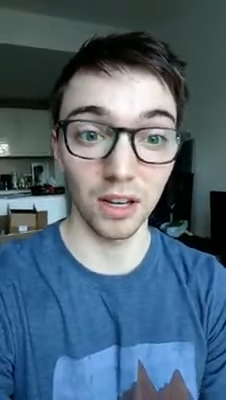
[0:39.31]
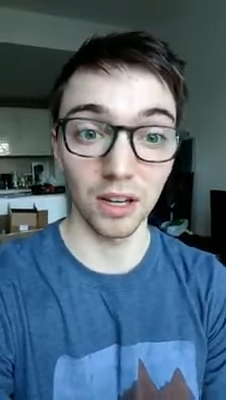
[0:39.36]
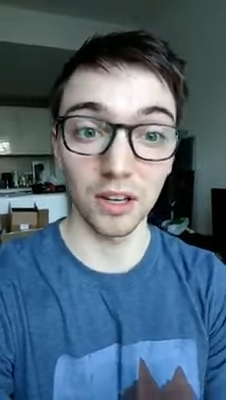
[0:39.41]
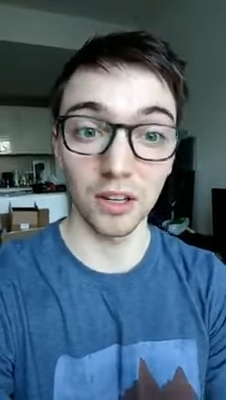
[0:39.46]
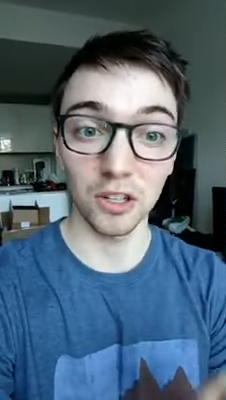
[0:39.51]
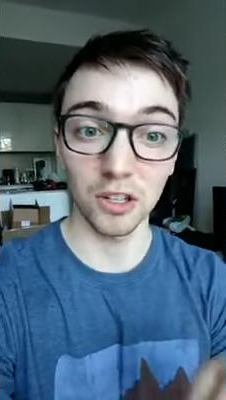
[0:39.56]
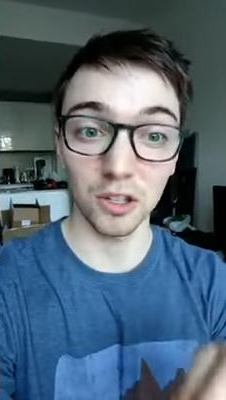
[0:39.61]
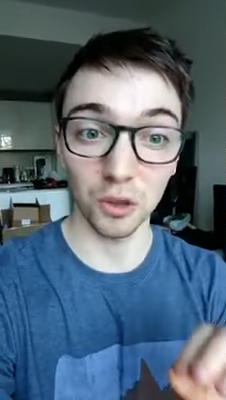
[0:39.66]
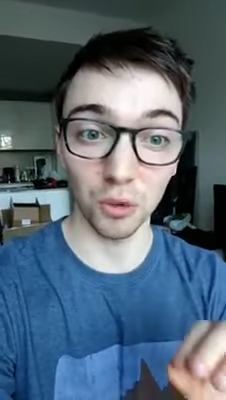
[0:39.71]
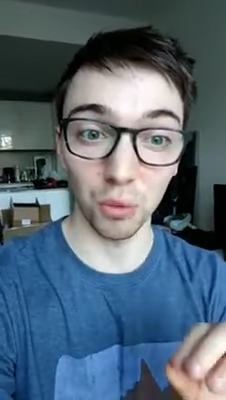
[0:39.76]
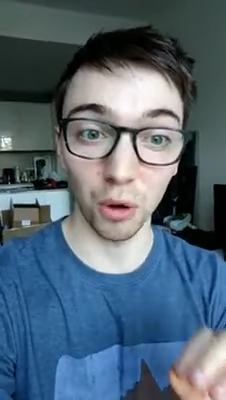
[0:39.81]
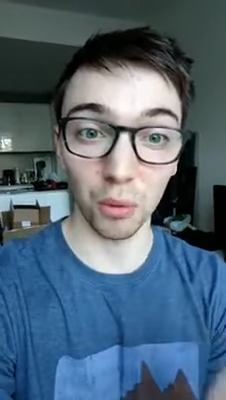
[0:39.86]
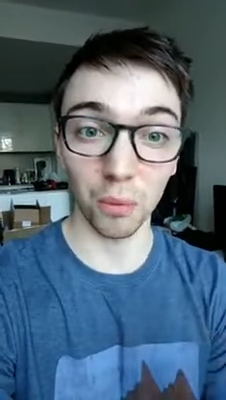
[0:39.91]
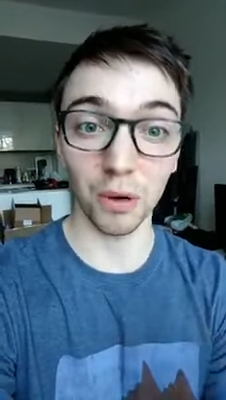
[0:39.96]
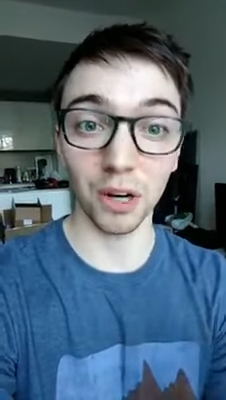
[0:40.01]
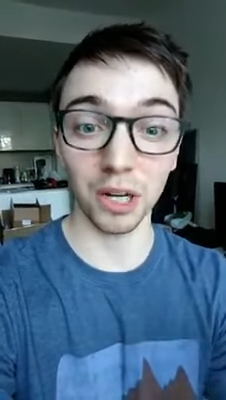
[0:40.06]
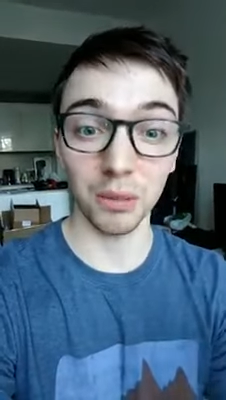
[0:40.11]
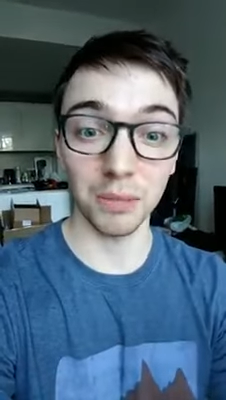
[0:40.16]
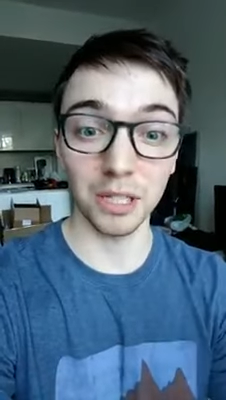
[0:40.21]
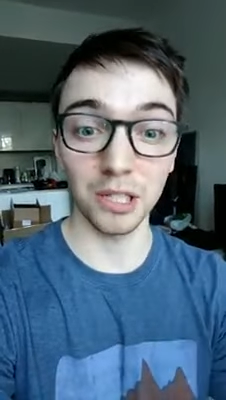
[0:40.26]
So, what we're
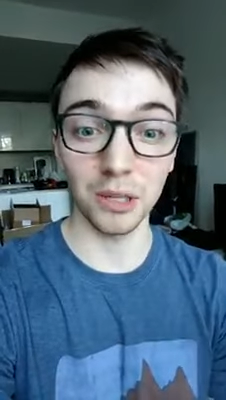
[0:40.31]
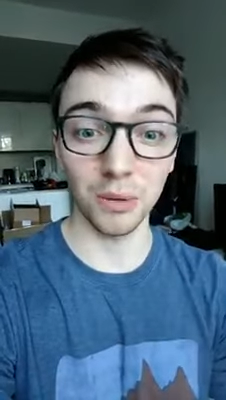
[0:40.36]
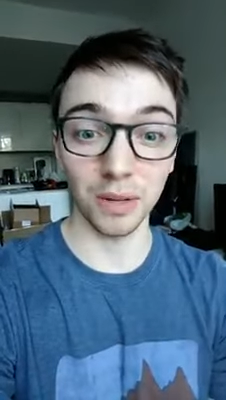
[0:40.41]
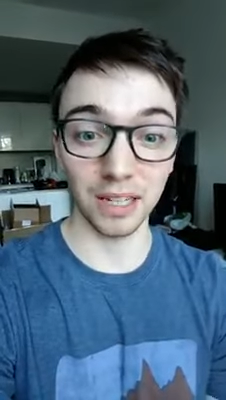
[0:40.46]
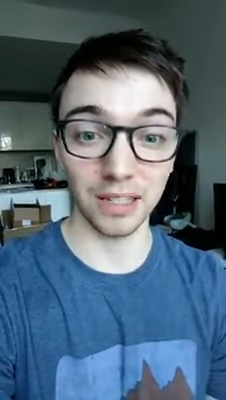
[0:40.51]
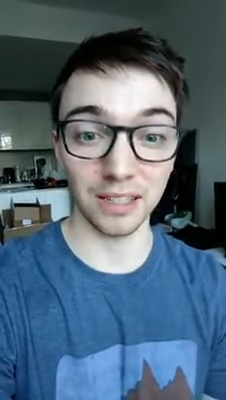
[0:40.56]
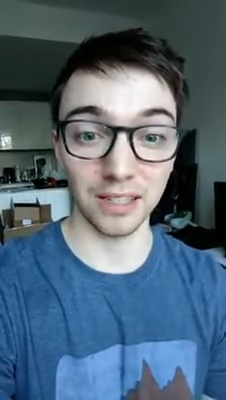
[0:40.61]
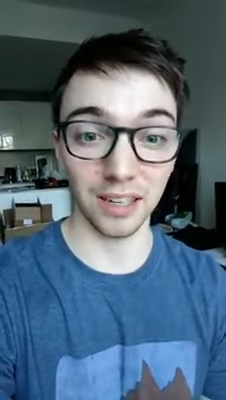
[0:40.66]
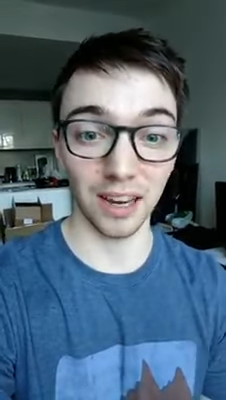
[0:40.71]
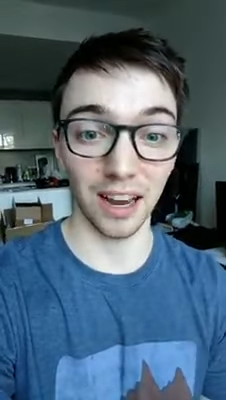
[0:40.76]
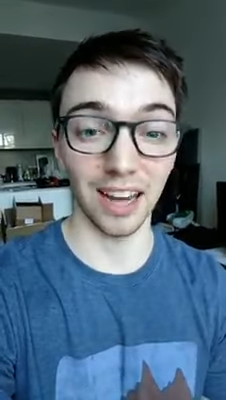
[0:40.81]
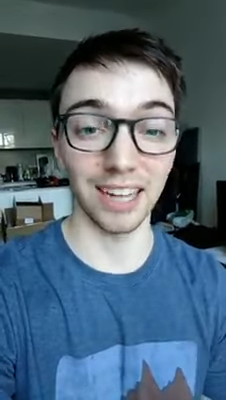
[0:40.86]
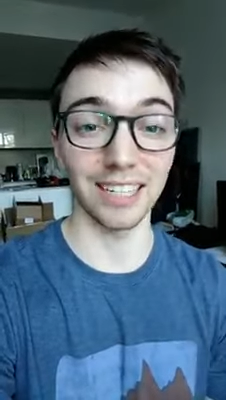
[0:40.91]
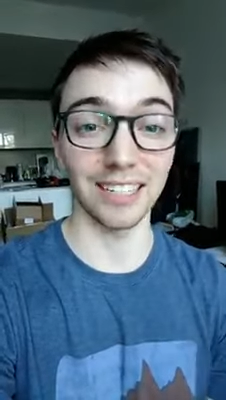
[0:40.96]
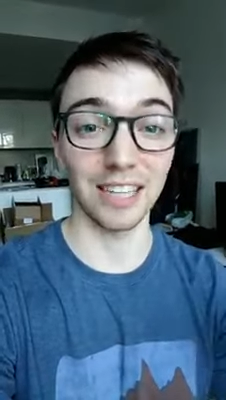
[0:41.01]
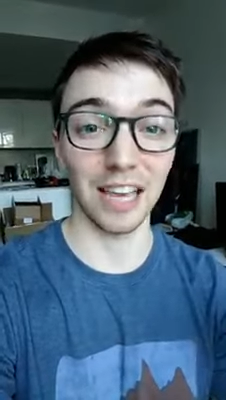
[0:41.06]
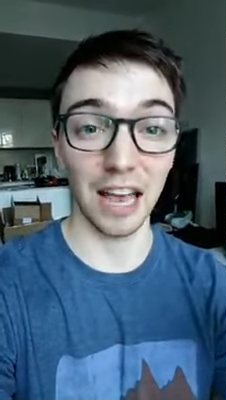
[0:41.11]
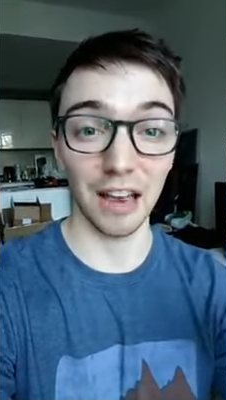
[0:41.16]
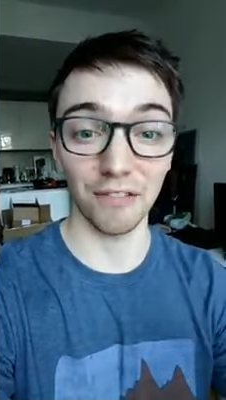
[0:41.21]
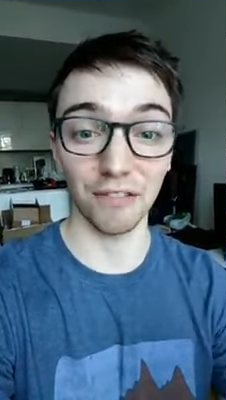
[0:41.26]
going to be doing inside is
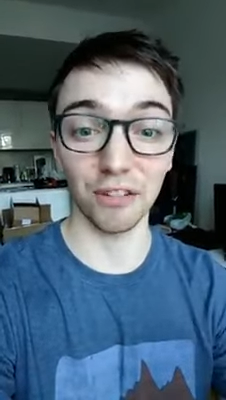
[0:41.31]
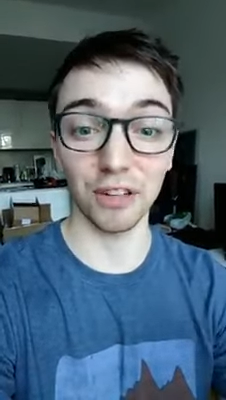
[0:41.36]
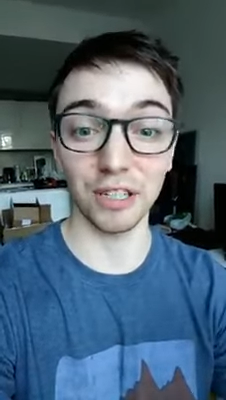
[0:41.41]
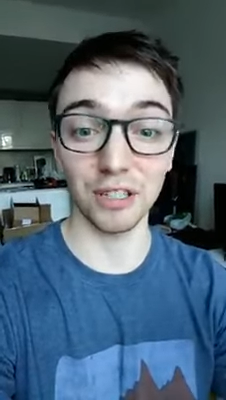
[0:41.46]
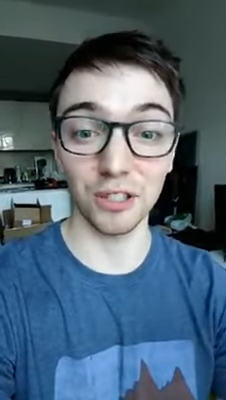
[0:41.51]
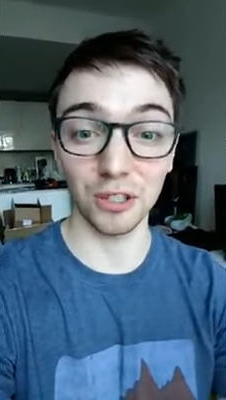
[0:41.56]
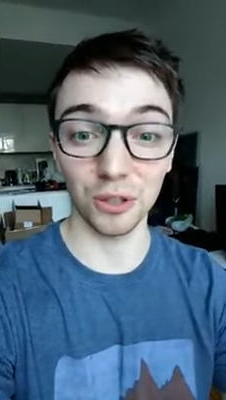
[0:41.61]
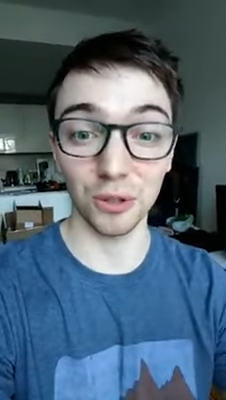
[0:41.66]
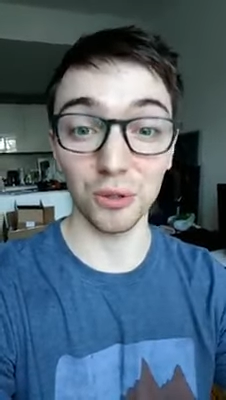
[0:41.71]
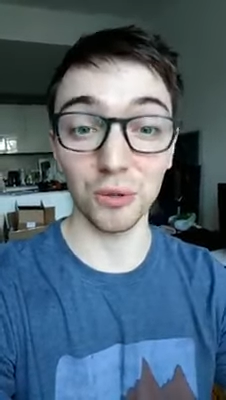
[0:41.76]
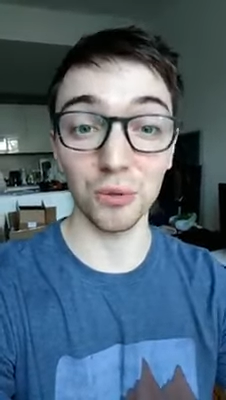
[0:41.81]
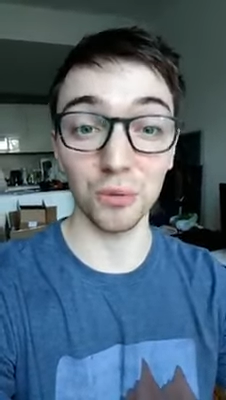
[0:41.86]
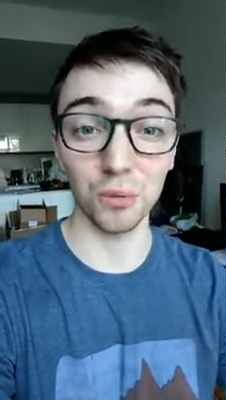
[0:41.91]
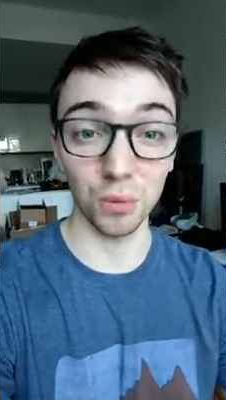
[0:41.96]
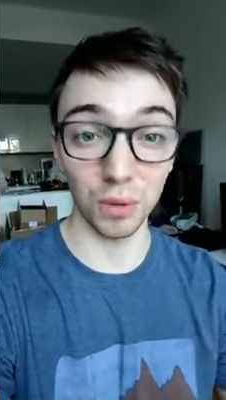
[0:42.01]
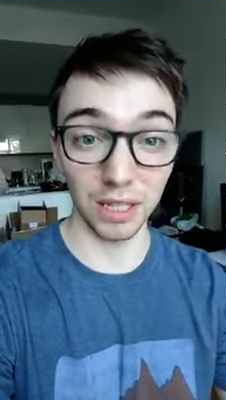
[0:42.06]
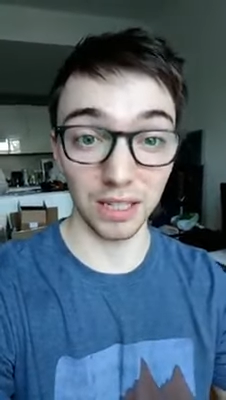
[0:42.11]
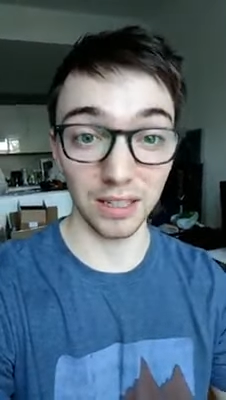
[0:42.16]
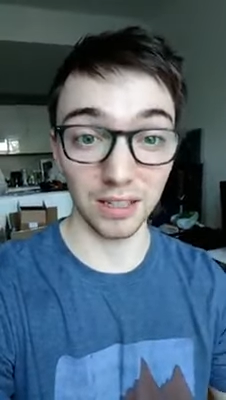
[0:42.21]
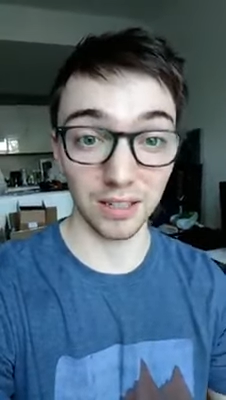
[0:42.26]
every two
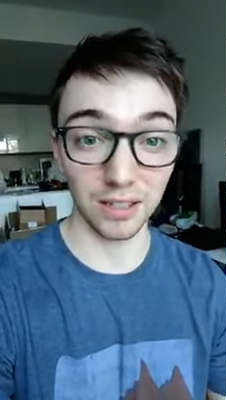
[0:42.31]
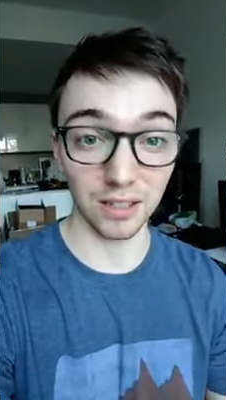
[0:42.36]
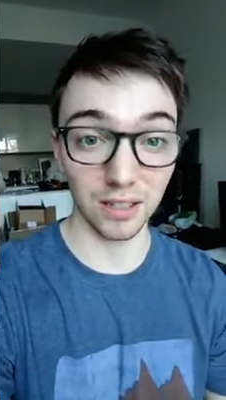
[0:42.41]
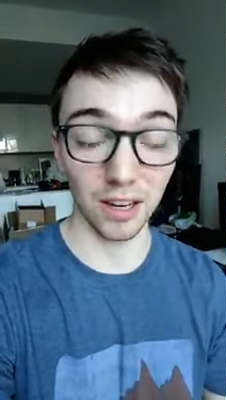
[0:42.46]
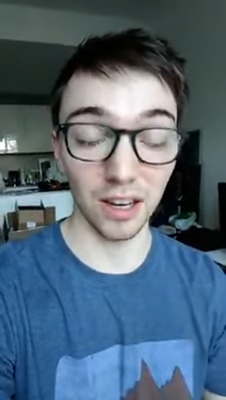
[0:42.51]
weeks,